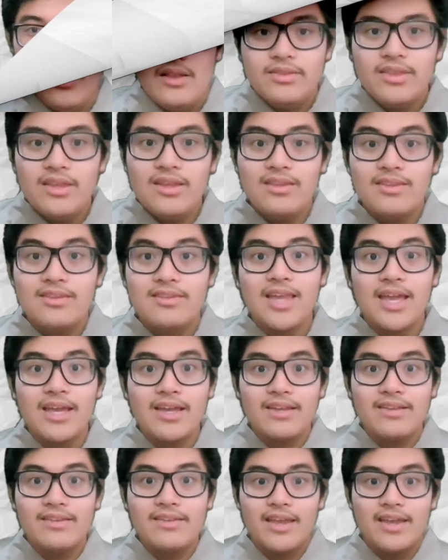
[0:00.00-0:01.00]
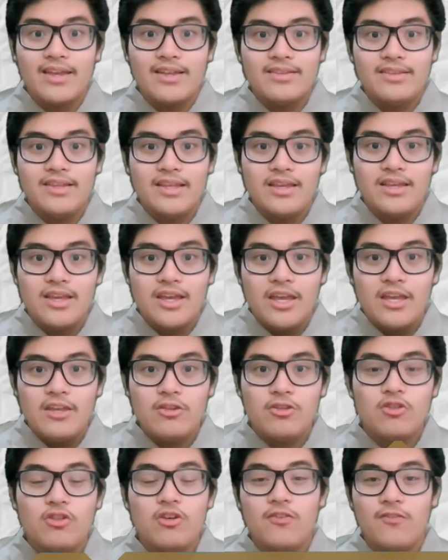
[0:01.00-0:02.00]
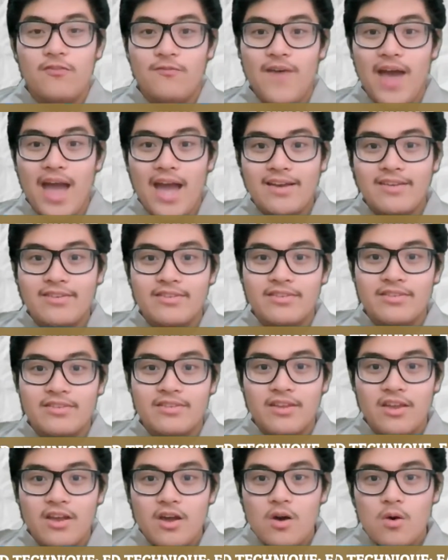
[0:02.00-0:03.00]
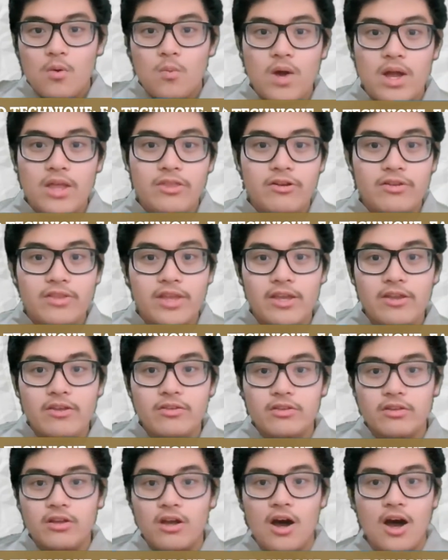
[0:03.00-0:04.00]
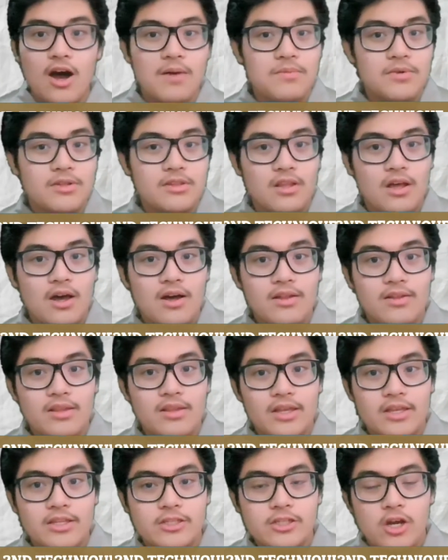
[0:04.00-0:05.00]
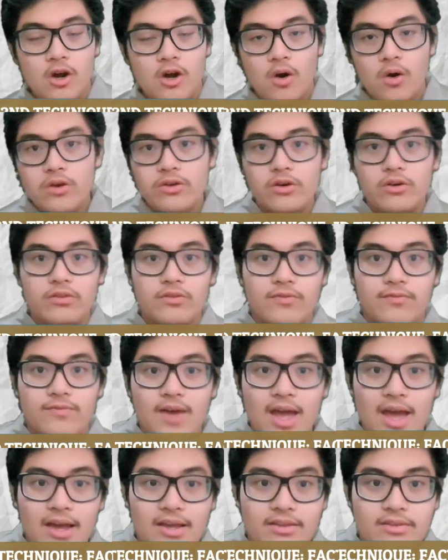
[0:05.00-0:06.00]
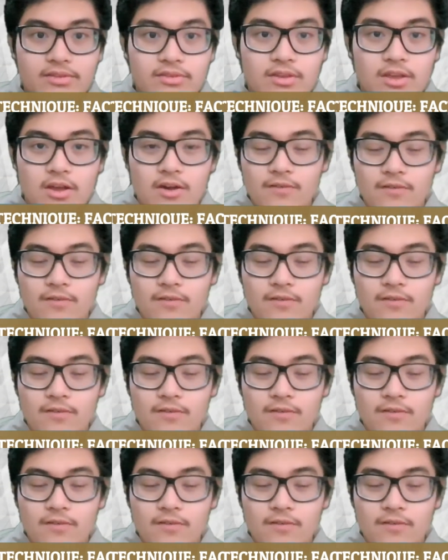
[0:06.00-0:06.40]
The second technique is through facts, whether they use common knowledge or known facts.